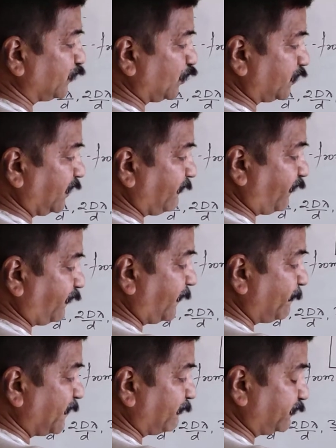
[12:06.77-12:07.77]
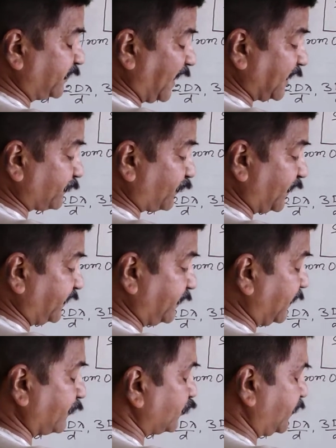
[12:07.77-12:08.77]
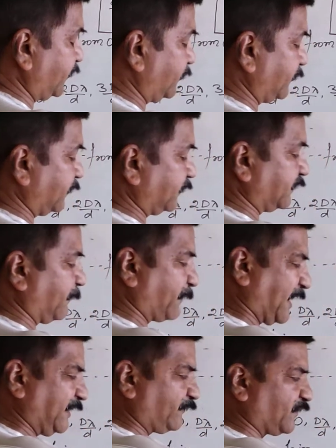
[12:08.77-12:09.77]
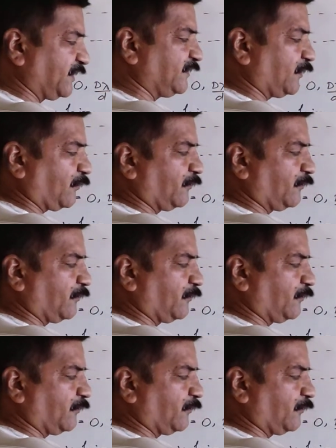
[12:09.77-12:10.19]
So the dark fringe, the bright fringe